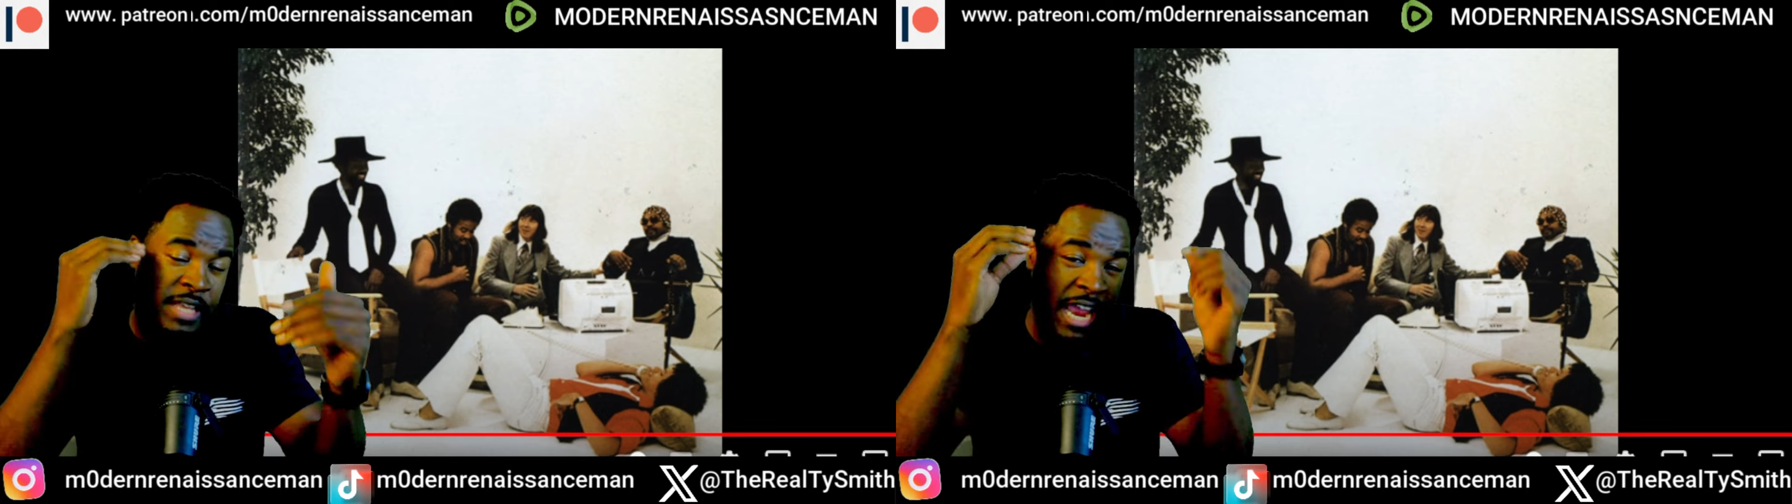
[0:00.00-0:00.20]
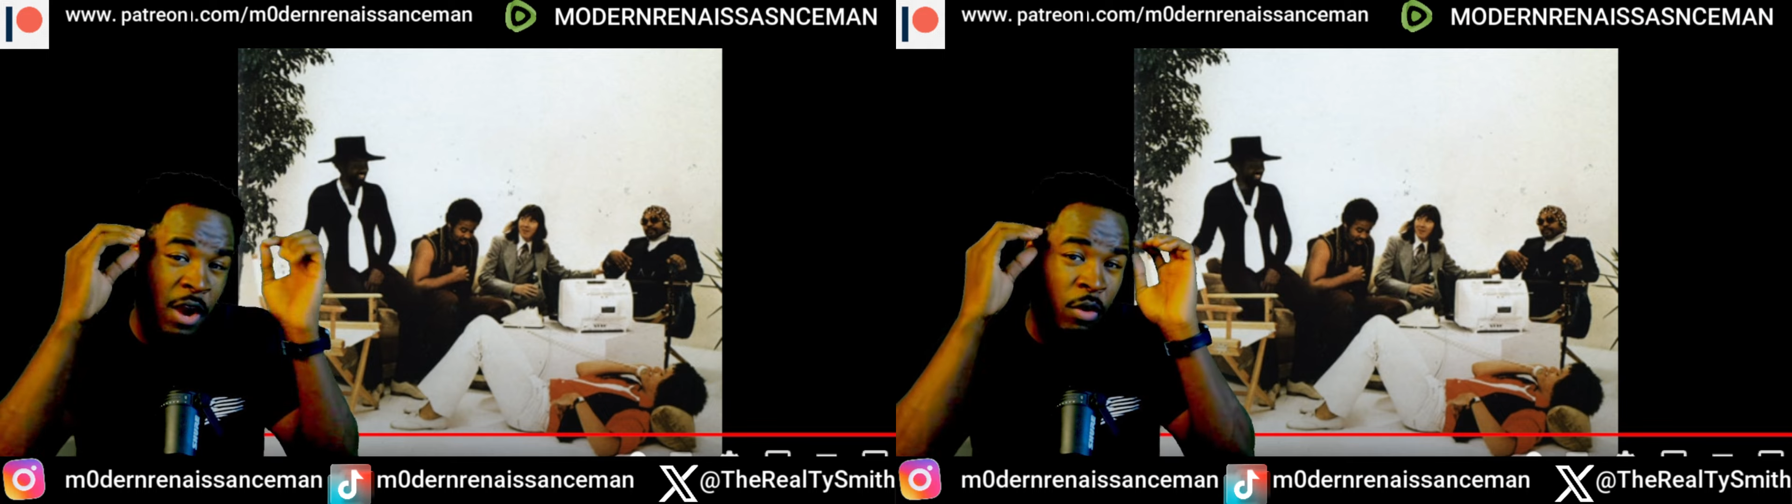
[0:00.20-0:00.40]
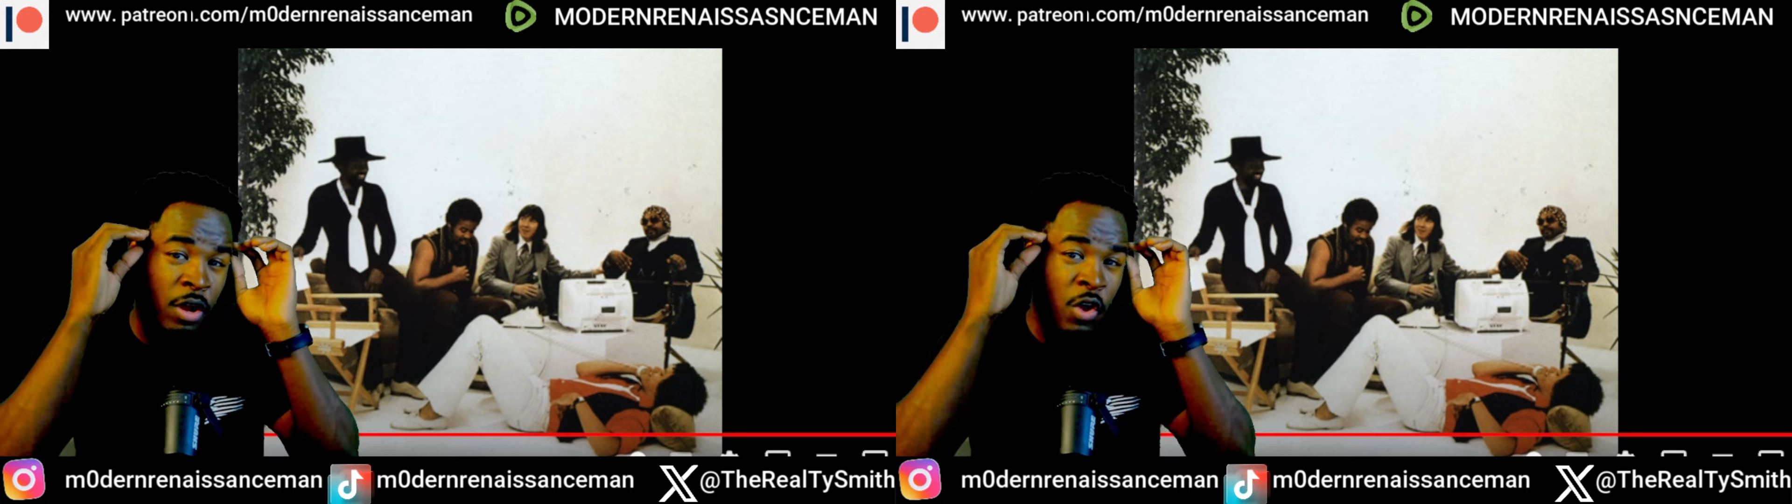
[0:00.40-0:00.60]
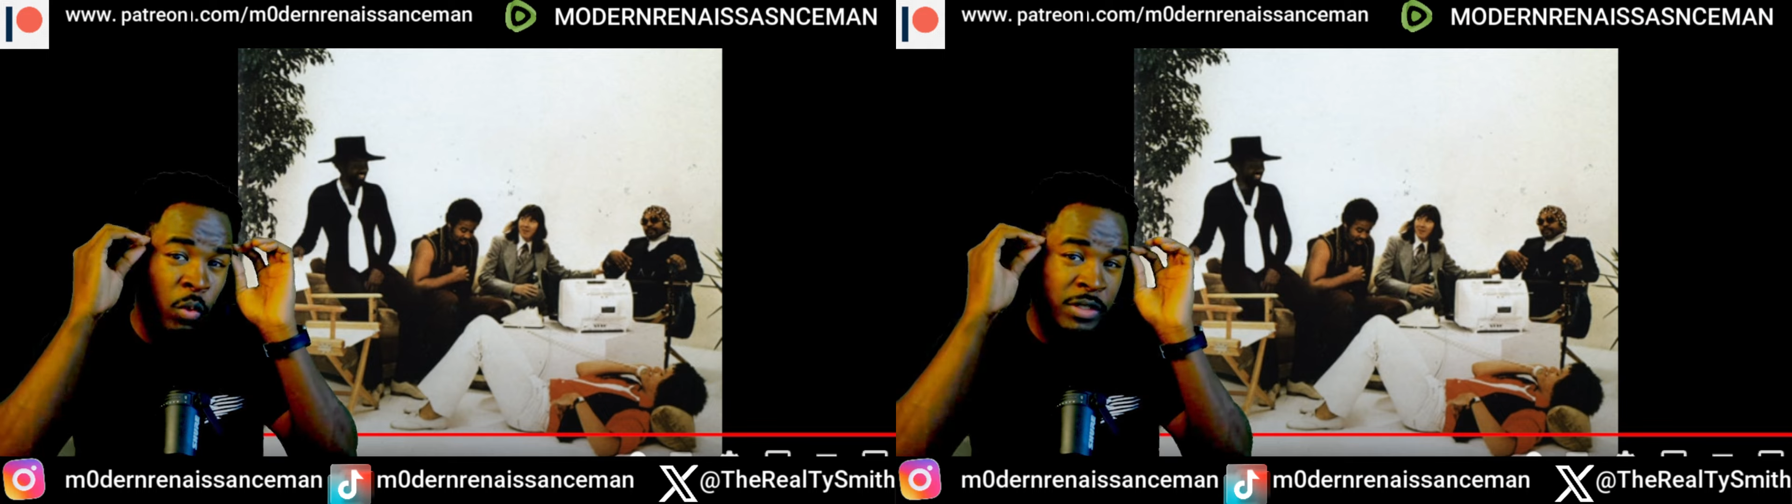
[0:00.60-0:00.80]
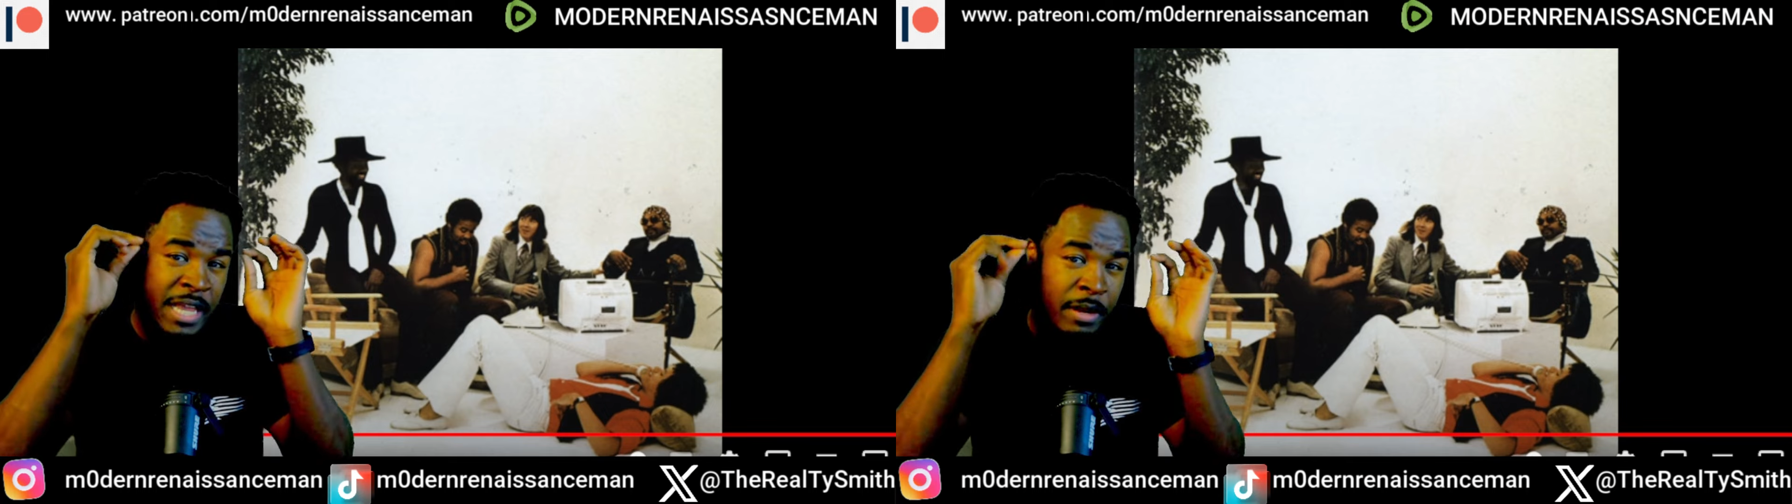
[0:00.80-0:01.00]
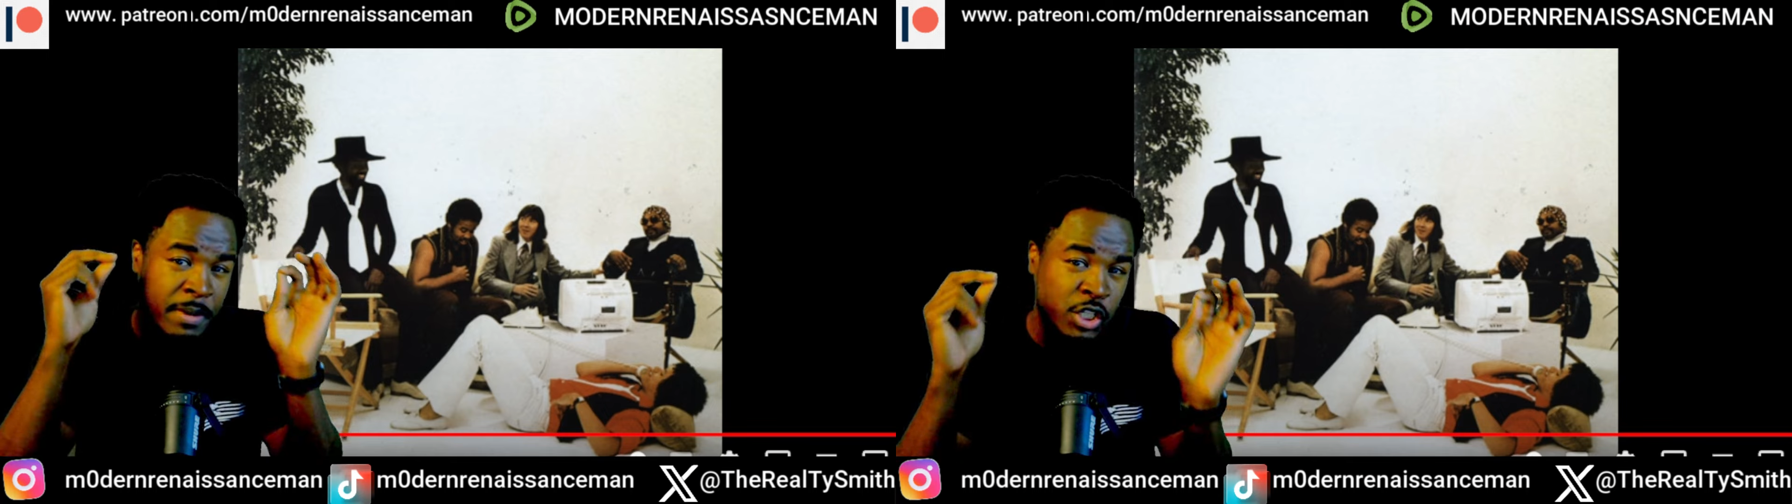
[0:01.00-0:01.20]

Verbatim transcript: era was able to be